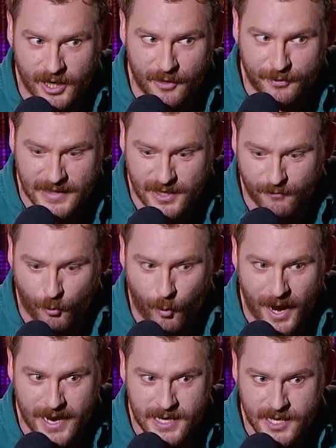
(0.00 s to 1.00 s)
to think of a
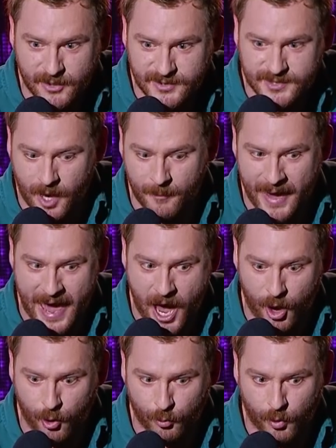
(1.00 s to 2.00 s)
way he could
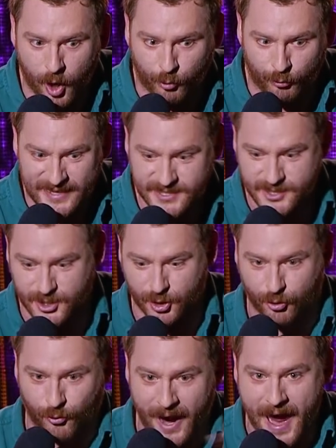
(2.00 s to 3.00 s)
somehow arrest the
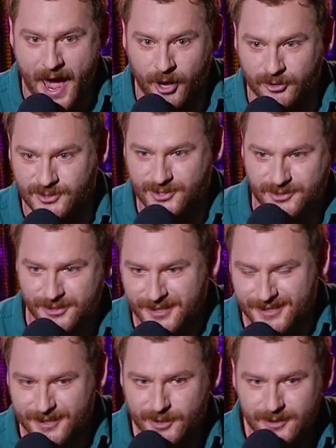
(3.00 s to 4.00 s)
ground
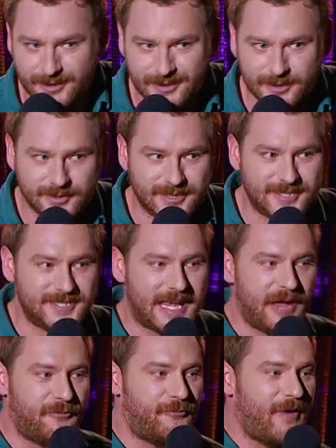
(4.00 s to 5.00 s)
to
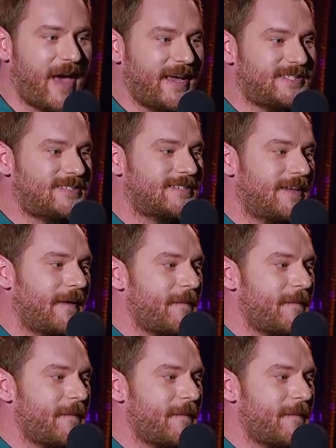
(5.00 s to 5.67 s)
save face.